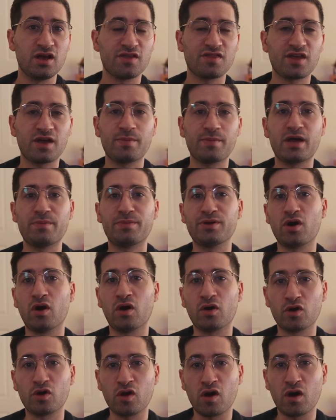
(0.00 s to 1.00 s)
They may be
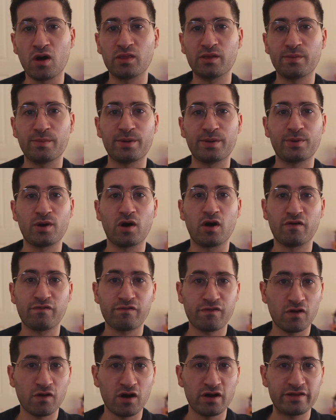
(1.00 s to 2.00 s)
online, they may be
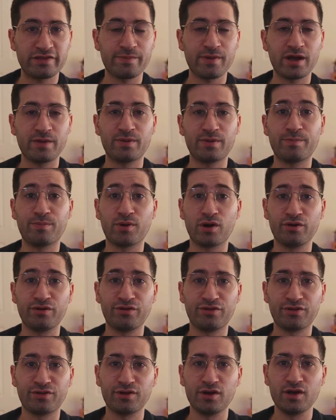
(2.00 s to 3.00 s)
offline, they may be
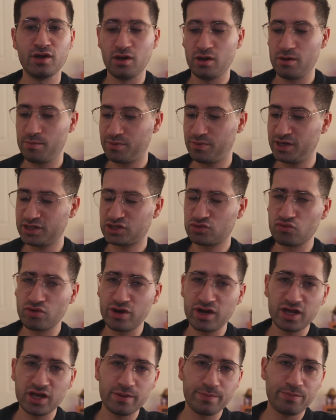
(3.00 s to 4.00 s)
both. But it's
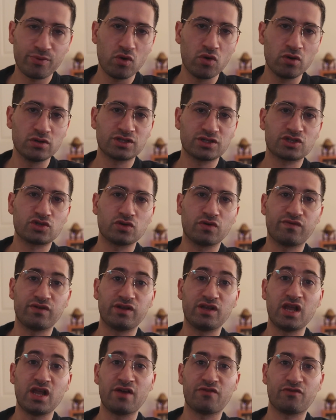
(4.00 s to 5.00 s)
really important to sort of
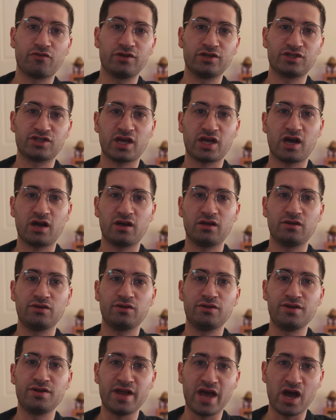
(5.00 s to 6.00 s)
leverage
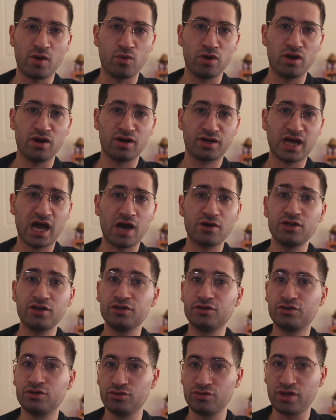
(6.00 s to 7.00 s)
that network. How do
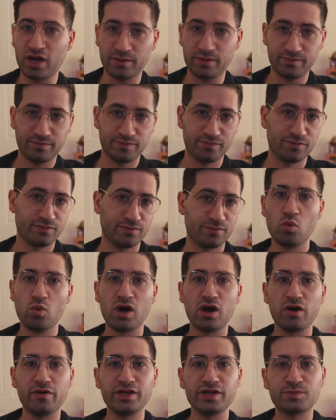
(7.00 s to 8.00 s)
you do that?
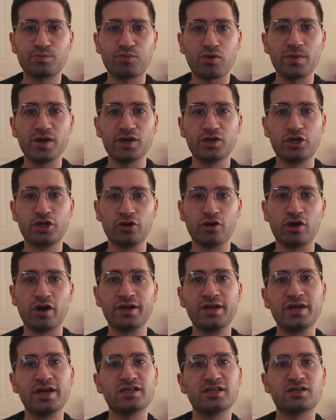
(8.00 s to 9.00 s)
Well, it's probably a good
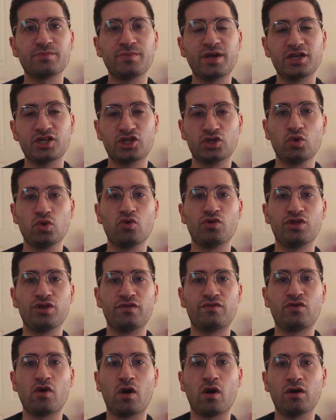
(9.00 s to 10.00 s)
idea to make sure that
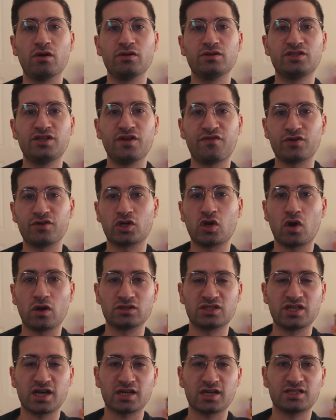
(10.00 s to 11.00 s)
you've got different
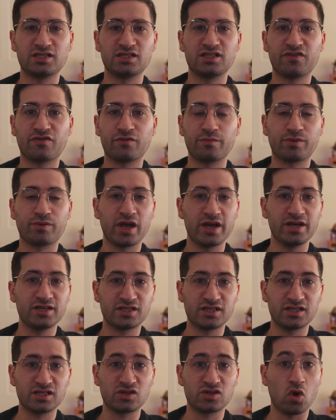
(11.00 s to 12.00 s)
contacts in different
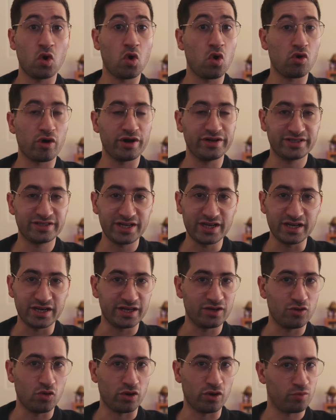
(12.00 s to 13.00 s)
places, or
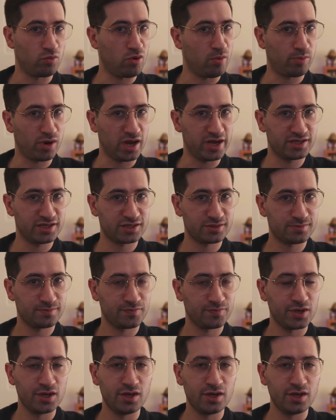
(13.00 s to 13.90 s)
ideally all in one place.